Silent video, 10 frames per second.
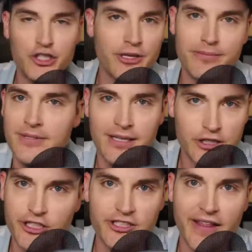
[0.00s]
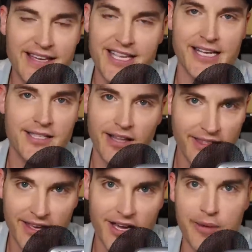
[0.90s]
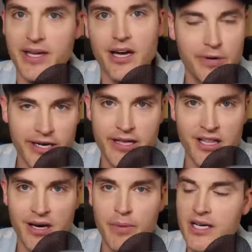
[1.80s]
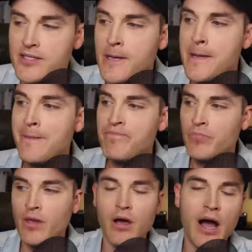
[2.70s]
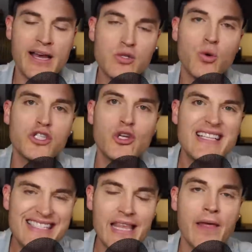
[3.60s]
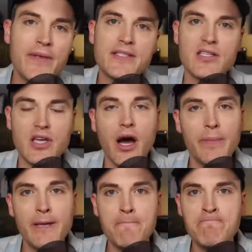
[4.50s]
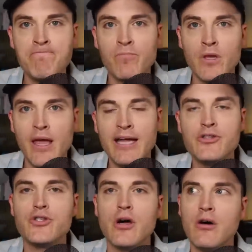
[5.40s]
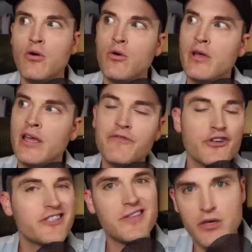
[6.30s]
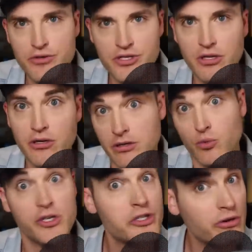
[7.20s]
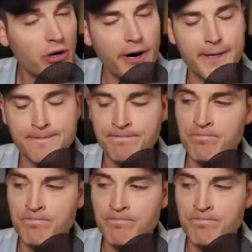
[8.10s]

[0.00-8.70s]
should have, should have saw that Tesla thing coming. Come on, Elon Musk. I just want you to see that this is coming. And so if there's skills to learn, which there are,